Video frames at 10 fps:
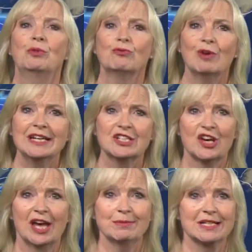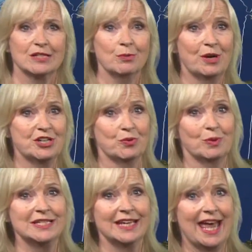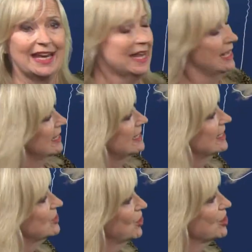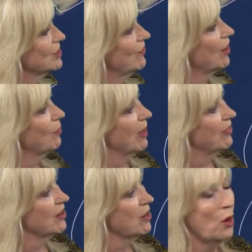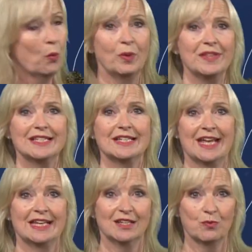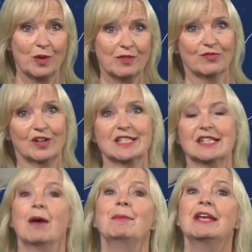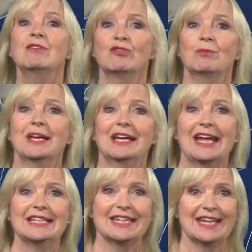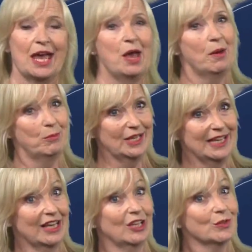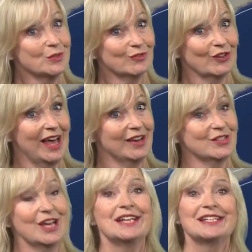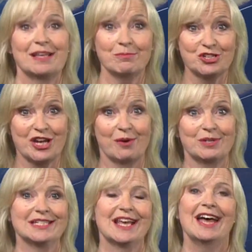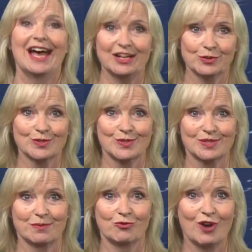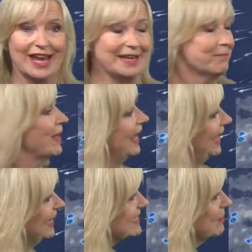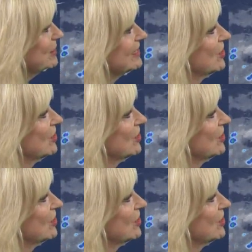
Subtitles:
with rain at times as low pressure once again takes charge of our weather with its attendant weather fronts coming in from the Atlantic, bringing a lot of cloud, some showers and also some rain. And that's how we're